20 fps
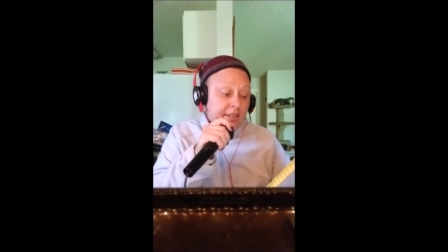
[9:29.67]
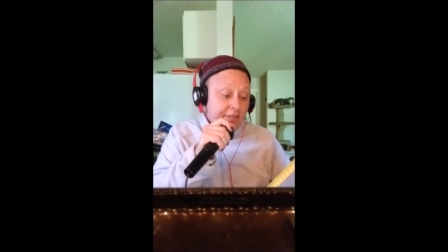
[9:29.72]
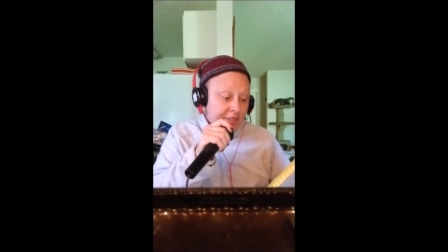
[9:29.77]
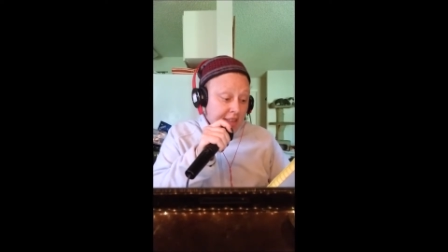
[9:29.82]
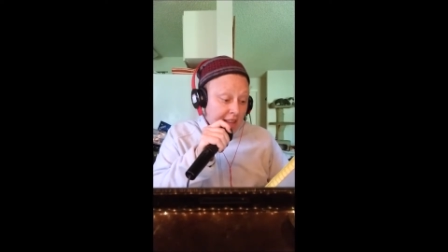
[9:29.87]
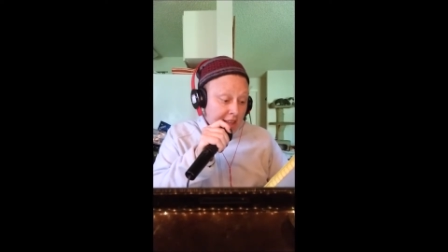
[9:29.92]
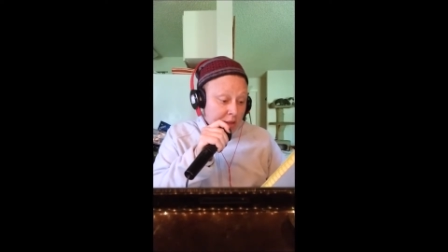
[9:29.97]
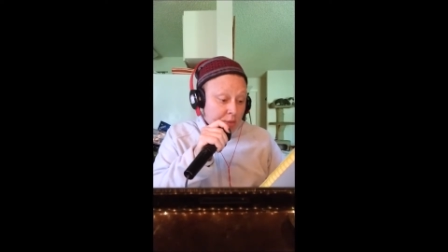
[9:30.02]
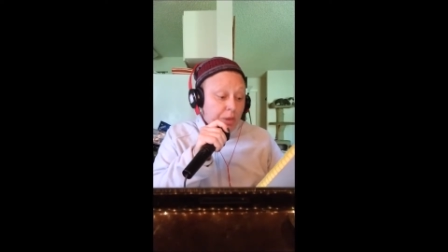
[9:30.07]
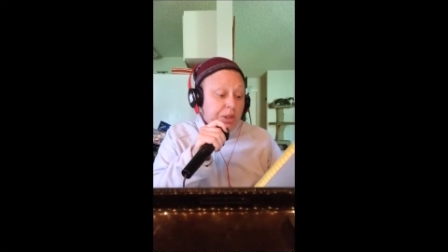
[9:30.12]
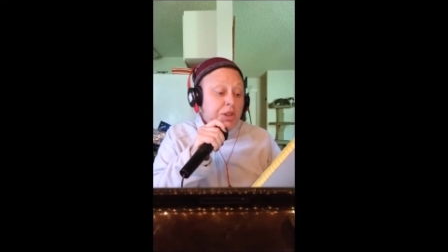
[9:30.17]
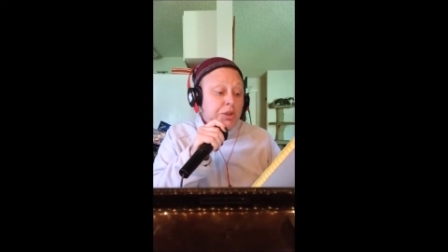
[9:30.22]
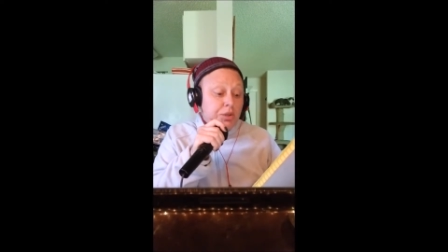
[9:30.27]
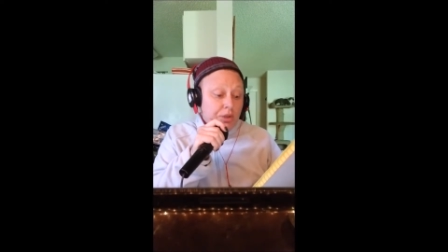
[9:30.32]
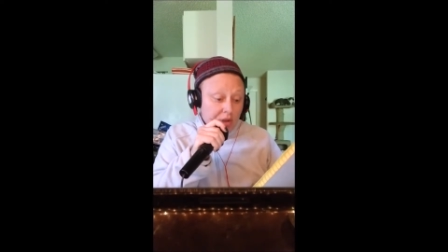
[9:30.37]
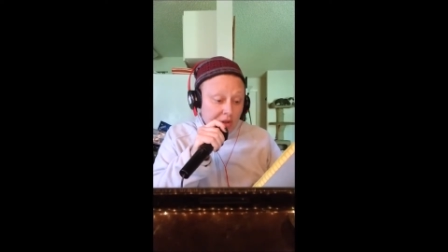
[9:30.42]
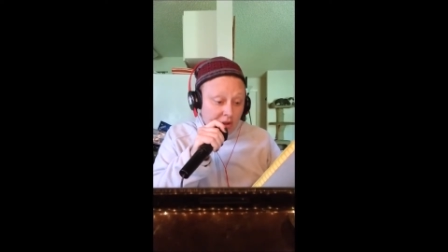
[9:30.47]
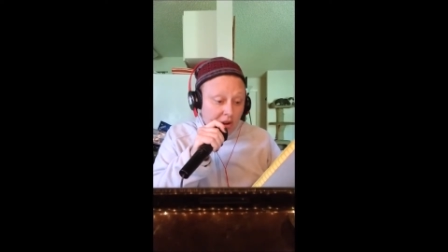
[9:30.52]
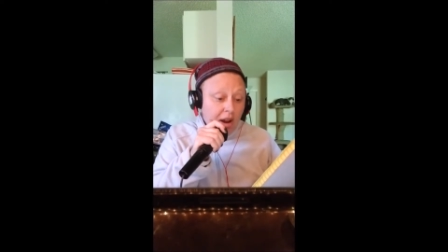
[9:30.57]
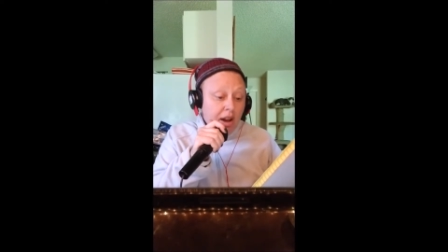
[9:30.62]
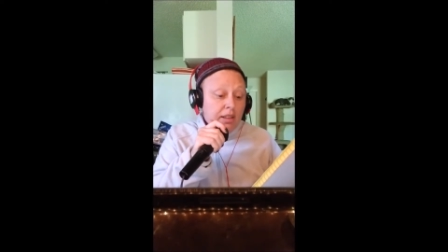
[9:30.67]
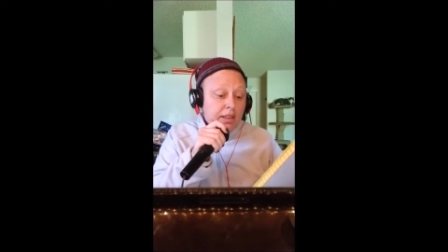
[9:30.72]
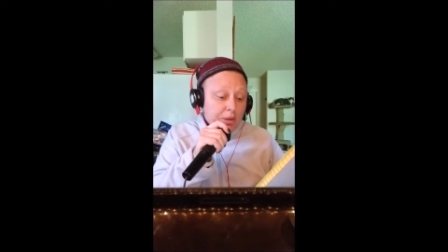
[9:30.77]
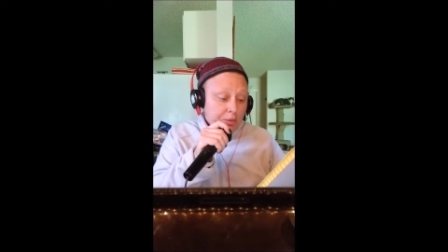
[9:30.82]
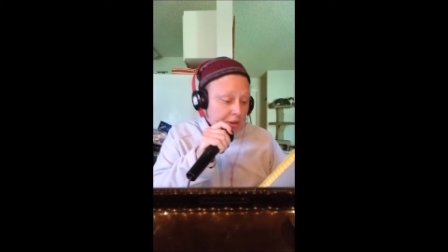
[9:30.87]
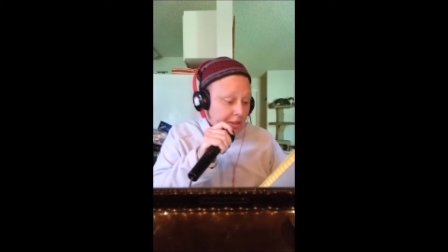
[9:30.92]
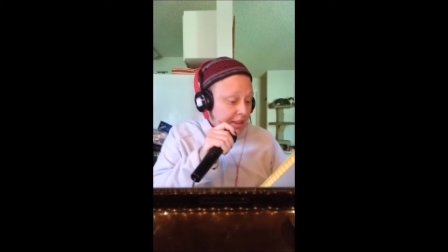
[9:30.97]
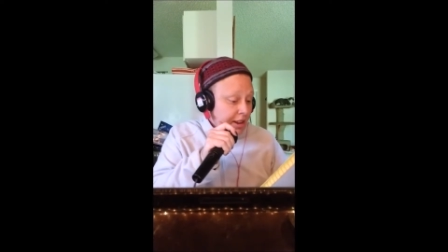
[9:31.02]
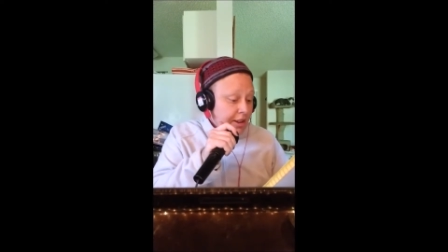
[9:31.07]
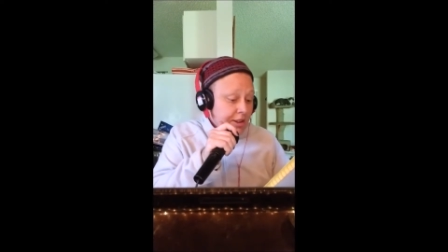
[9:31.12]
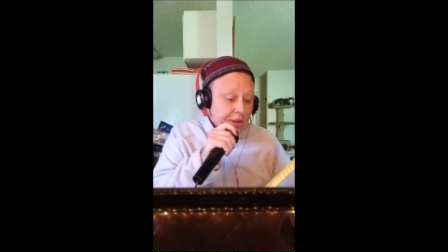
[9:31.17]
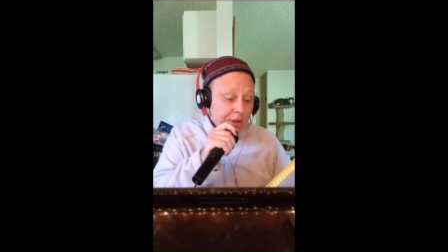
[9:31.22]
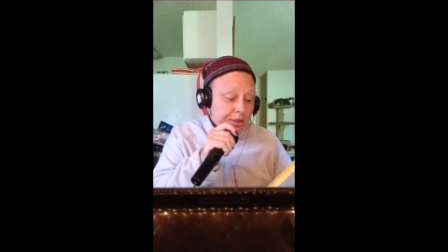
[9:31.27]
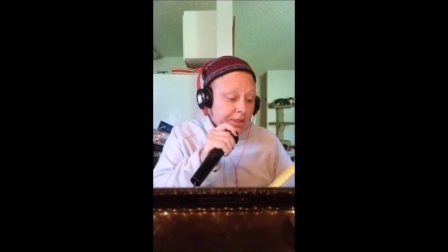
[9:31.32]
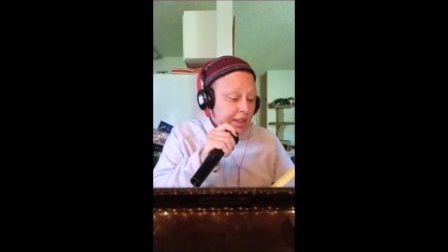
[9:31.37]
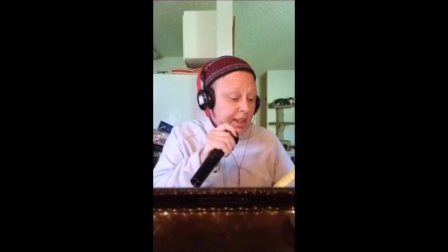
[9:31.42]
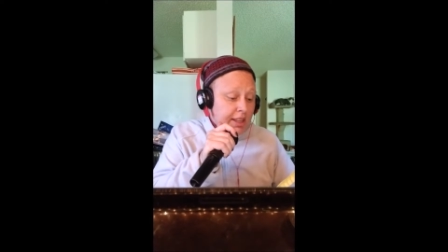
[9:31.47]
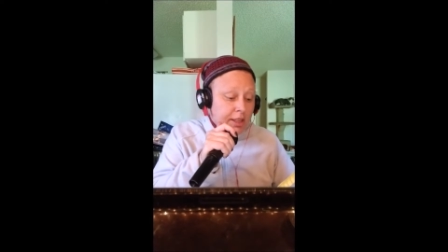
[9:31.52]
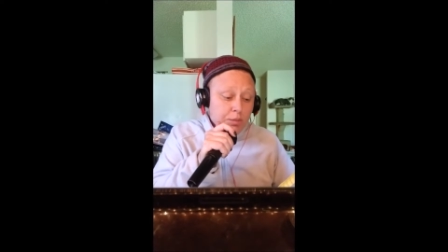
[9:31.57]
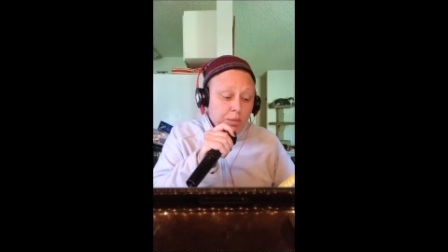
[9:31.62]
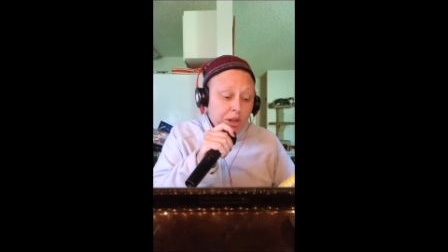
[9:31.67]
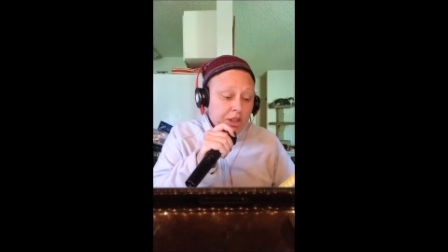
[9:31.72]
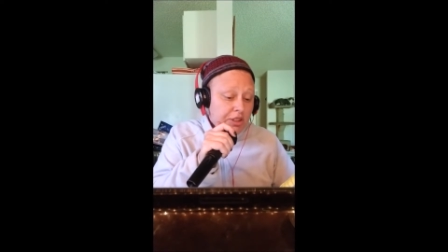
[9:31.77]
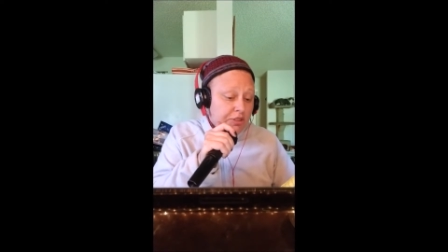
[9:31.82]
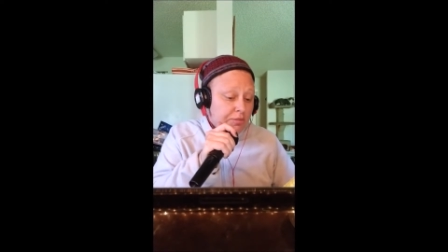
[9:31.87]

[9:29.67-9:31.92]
if that's what you could call it, without using as much